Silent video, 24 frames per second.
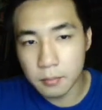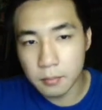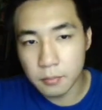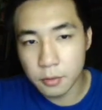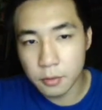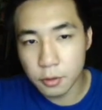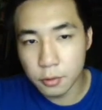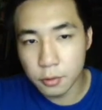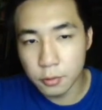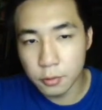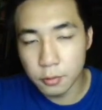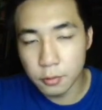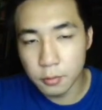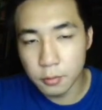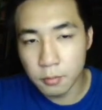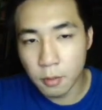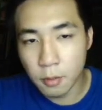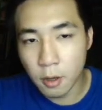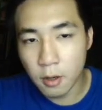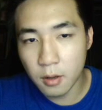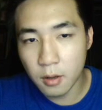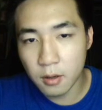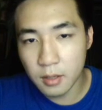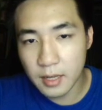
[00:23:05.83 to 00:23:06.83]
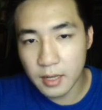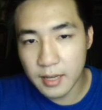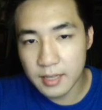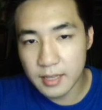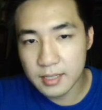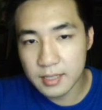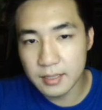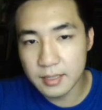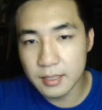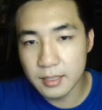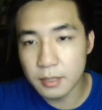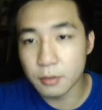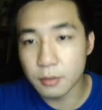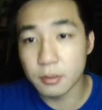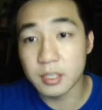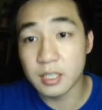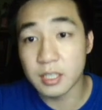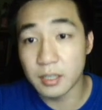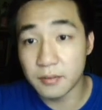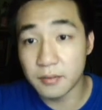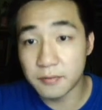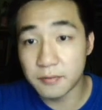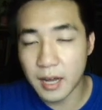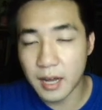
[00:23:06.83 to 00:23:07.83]
You more or less need to
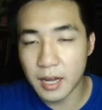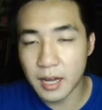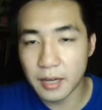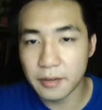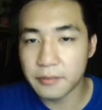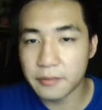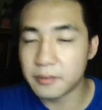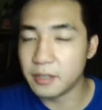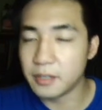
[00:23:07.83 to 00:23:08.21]
survive